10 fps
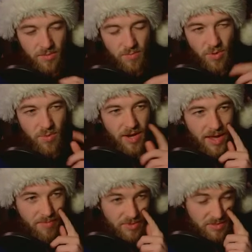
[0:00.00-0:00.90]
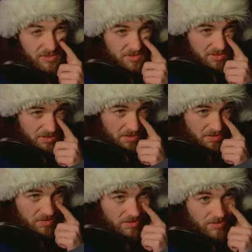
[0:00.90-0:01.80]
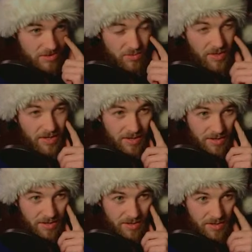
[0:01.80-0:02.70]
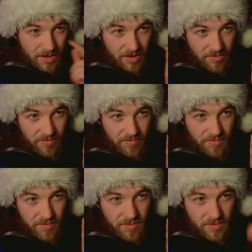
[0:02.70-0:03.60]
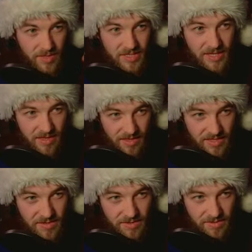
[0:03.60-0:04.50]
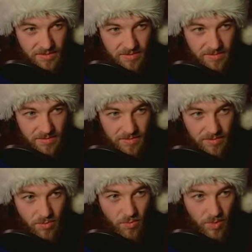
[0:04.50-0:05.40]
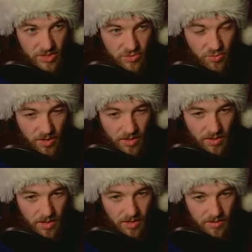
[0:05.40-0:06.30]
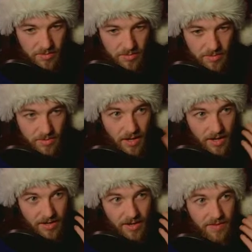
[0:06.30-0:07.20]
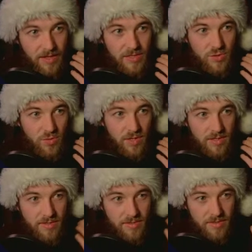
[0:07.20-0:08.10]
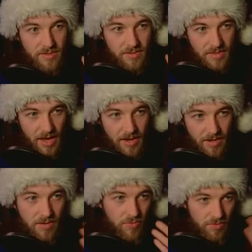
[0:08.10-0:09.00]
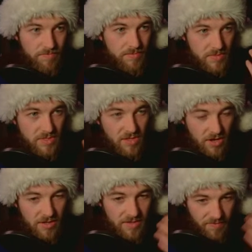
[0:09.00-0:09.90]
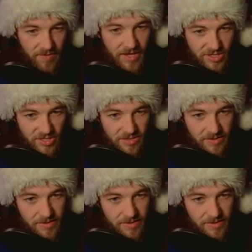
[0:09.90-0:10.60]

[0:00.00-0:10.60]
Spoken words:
But what happens... So wait, if, let's say this went to a 9 and then to a 10, or it flashes,